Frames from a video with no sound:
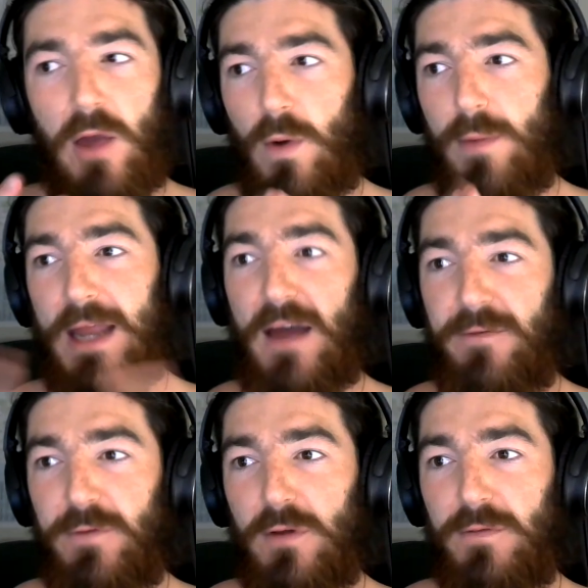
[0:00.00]
When we
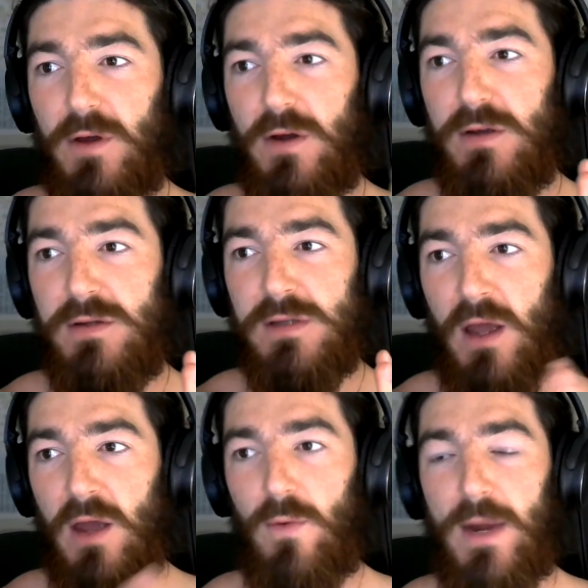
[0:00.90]
have all of those,
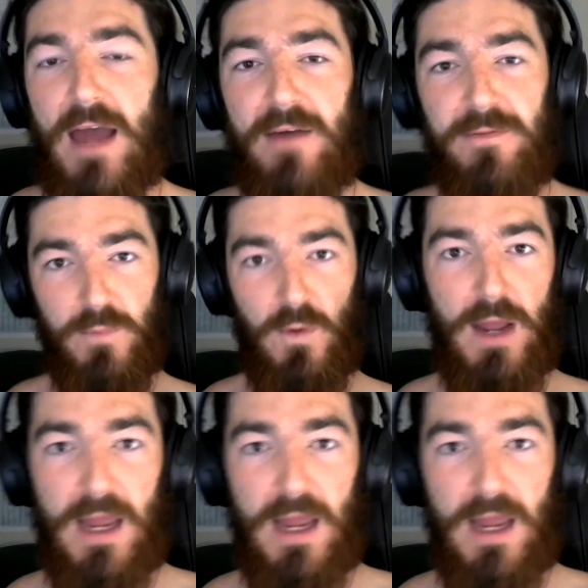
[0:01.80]
we have more